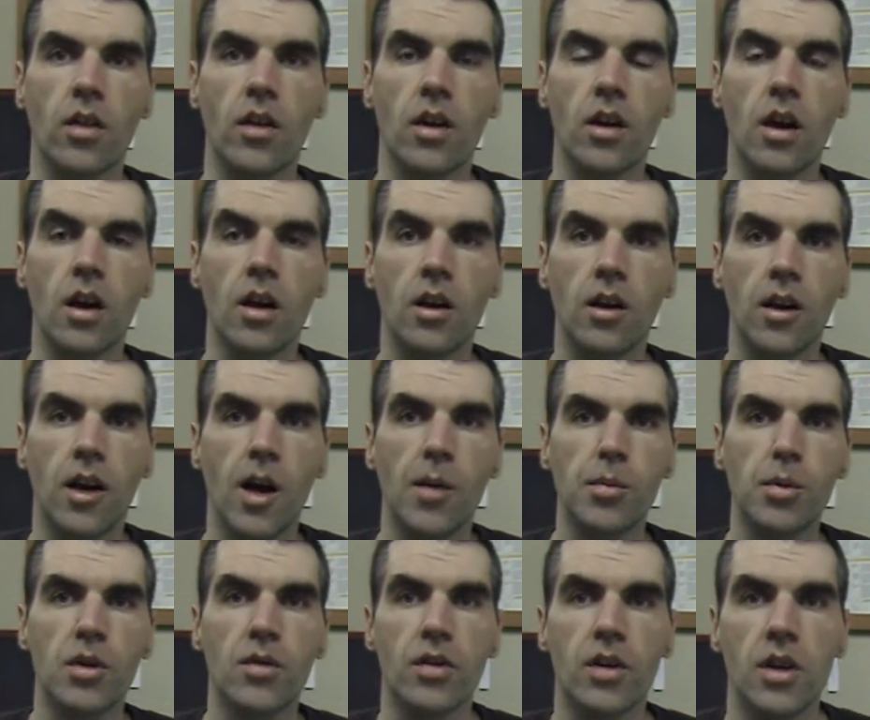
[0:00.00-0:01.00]
There are a
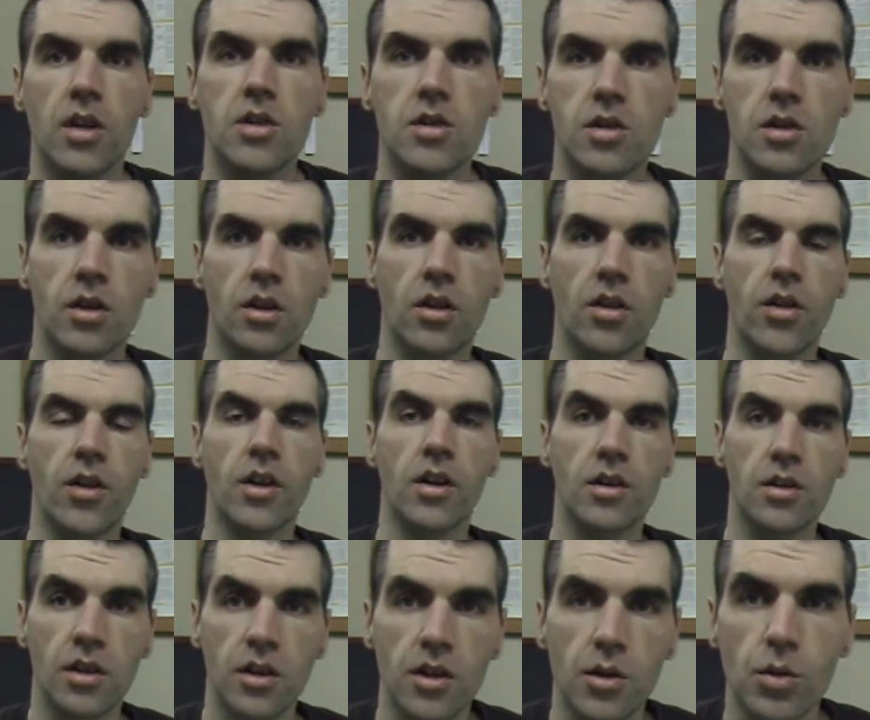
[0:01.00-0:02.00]
couple of additional
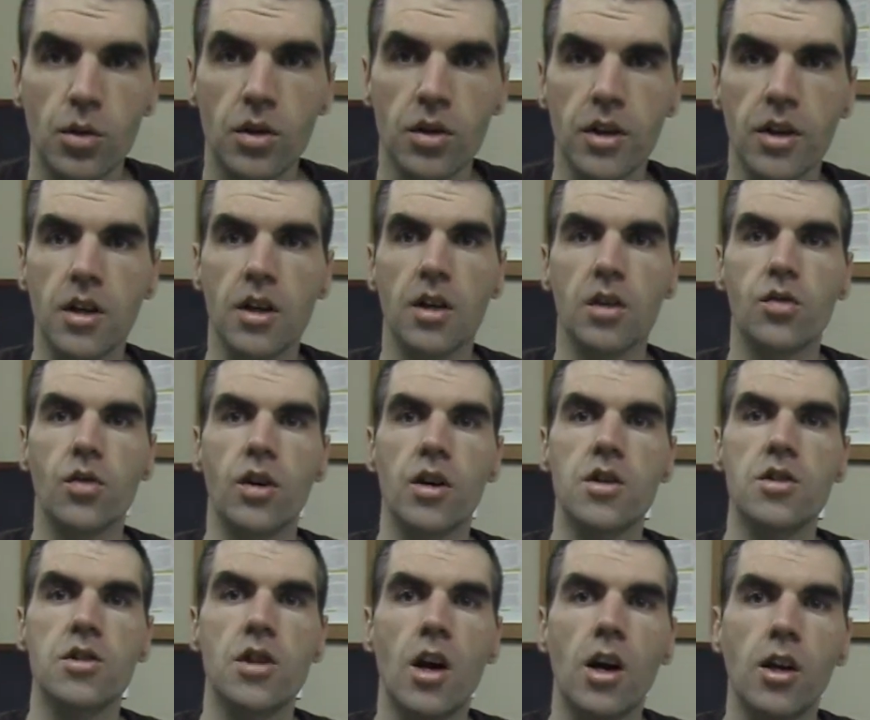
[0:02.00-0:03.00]
things that you will need as far
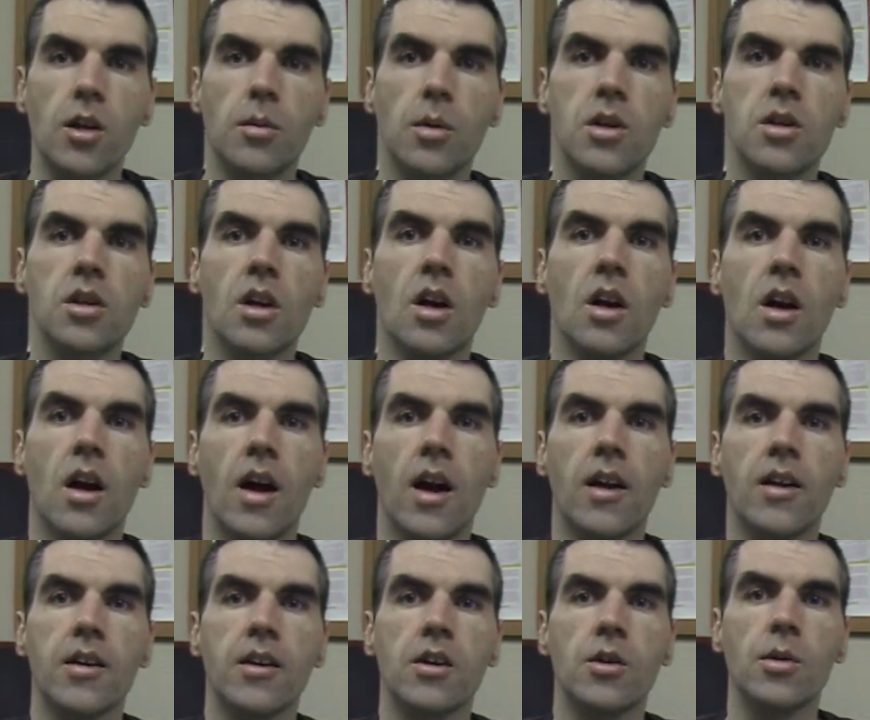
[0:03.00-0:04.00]
as documents,
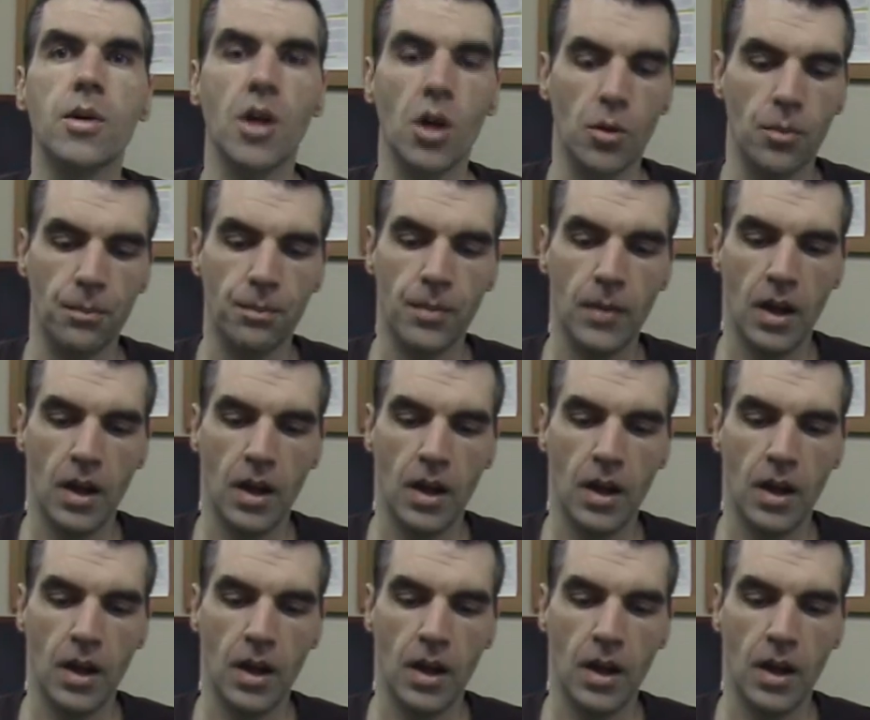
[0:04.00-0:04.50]
and here we go.